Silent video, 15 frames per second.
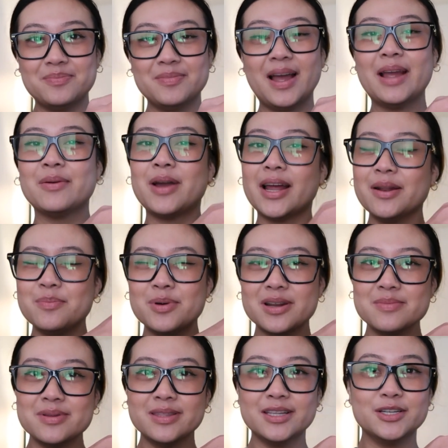I kind of put
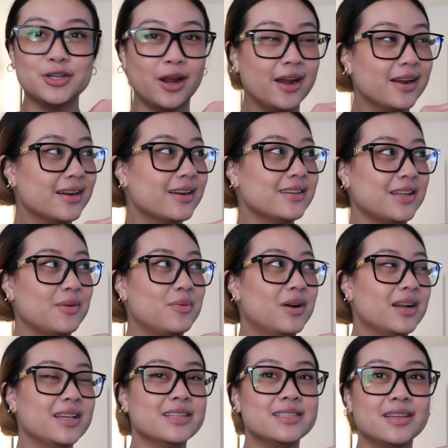him in the dryer because I
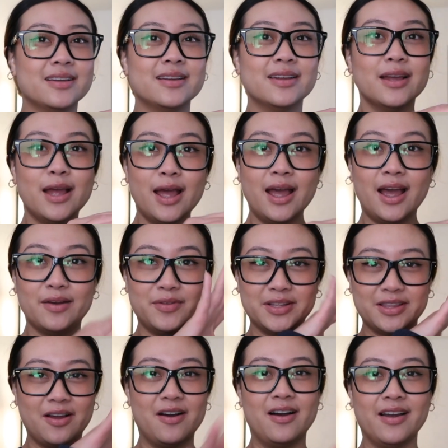wanted to have like
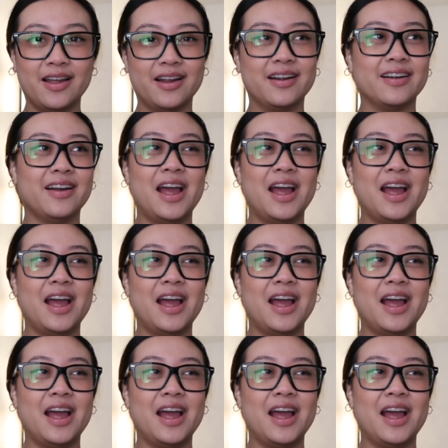the hot air.